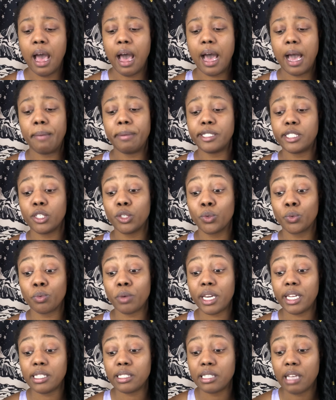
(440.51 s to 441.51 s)
Um, it's a
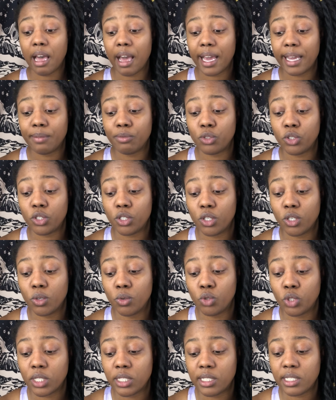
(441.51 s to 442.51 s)
great time to
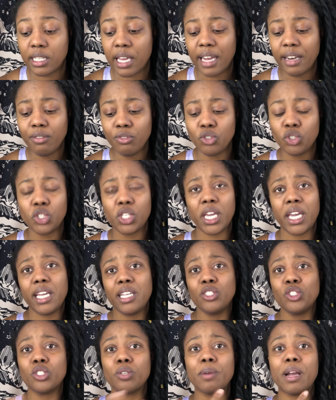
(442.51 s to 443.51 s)
just kind of
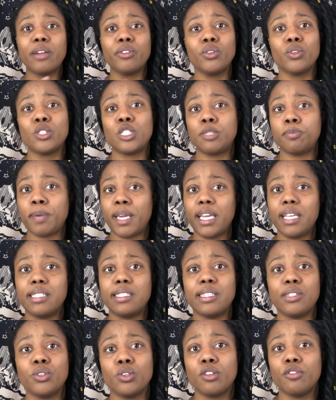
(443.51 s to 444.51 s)
change around your
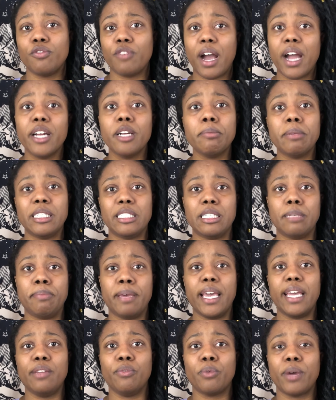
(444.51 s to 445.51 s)
space and your environment a
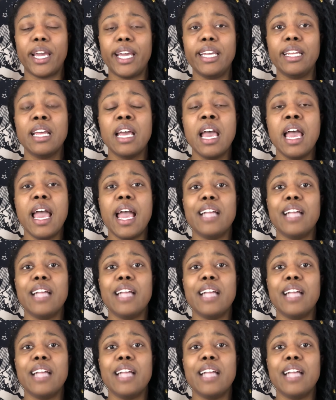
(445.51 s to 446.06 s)
bit, right?